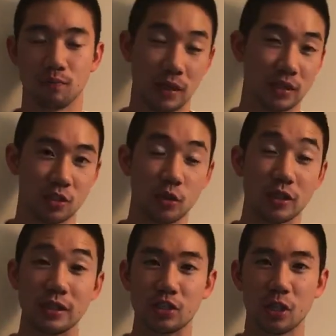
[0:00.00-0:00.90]
it's
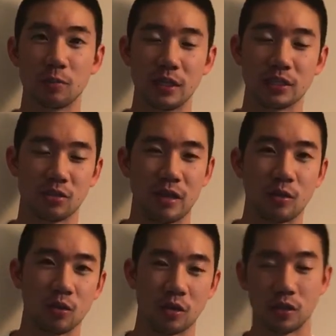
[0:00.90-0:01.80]
strictly jumping, so that
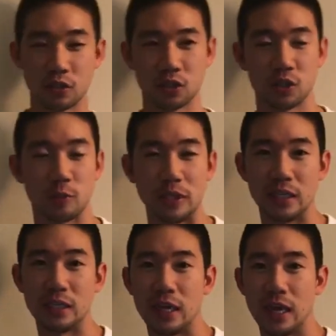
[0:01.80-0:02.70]
will increase your
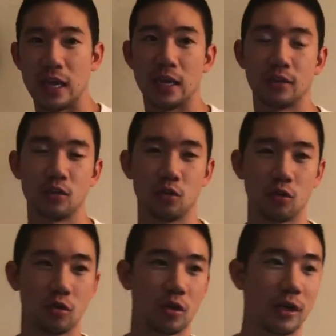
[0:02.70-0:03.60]
speed and
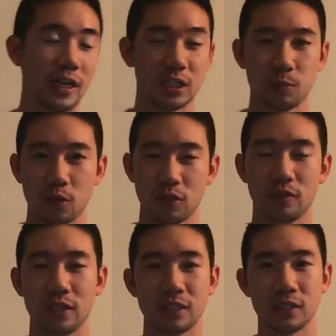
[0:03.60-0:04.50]
your
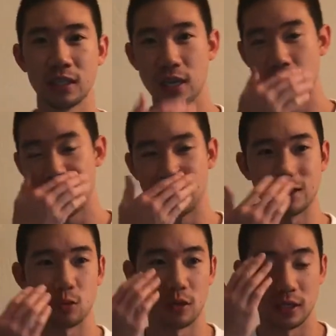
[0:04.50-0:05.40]
explosiveness. This
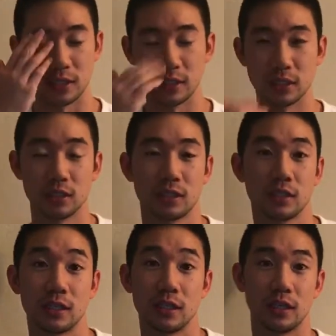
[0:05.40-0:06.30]
one is
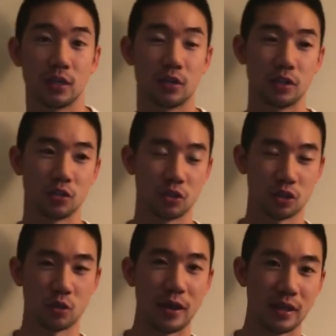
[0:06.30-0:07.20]
going to increase your
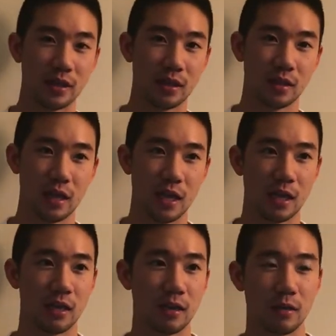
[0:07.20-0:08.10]
strength
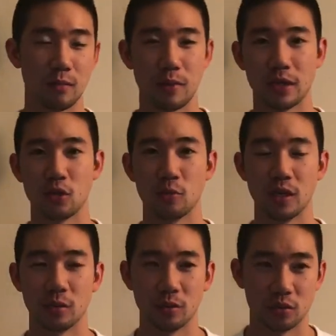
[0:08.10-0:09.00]
and make you be
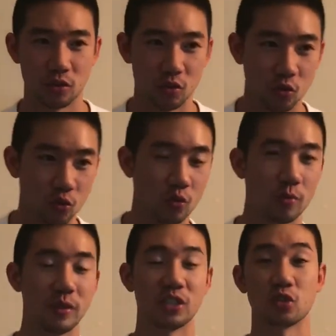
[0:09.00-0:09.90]
able to
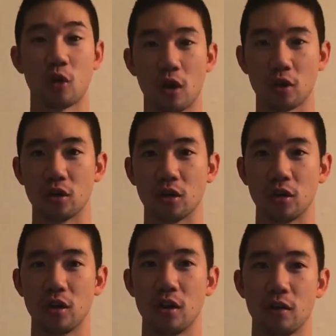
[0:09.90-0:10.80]
be stronger
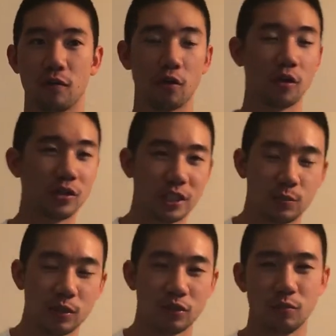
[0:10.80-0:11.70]
for those
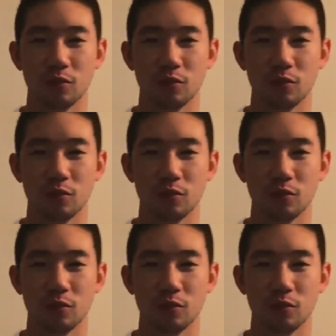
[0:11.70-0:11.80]
explosive